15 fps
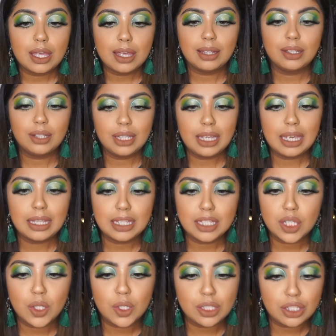looking at this
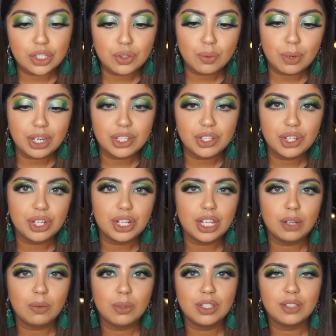whole situation,
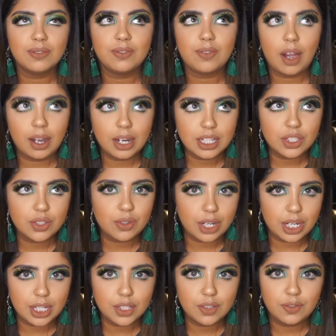it was very
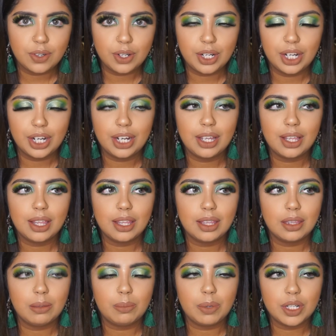strange for
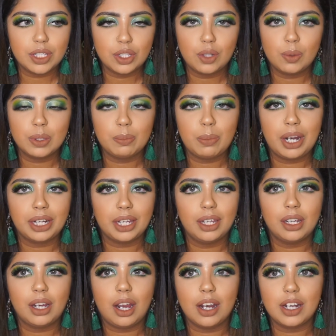the person who was parking
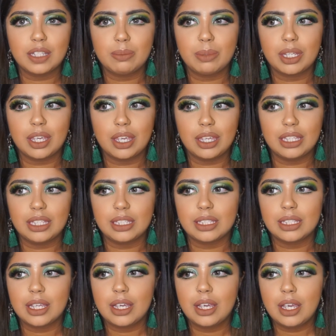cars
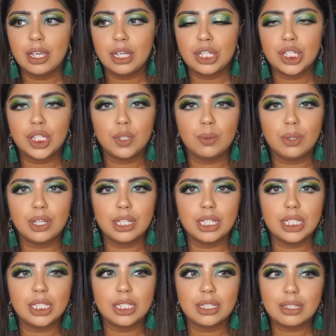because she
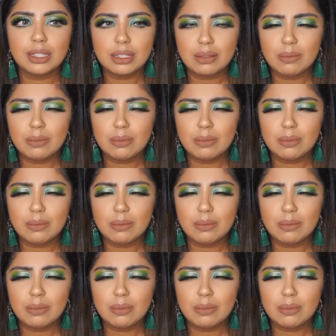was